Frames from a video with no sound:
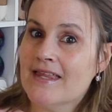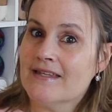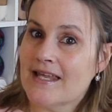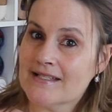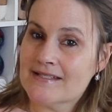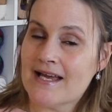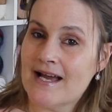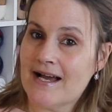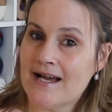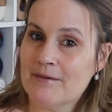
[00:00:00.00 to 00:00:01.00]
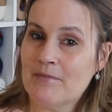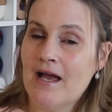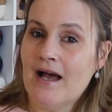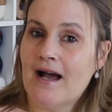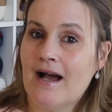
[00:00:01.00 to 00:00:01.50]
the next time
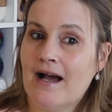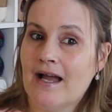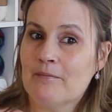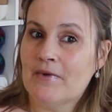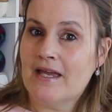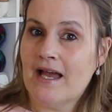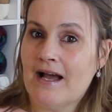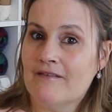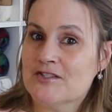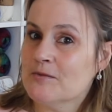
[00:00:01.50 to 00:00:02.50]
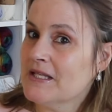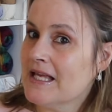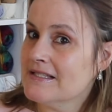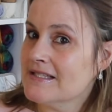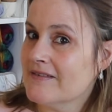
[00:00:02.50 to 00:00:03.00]
I may have something
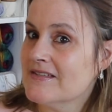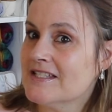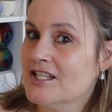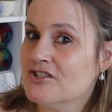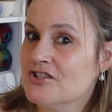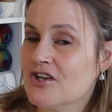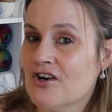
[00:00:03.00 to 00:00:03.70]
else that I've stitched,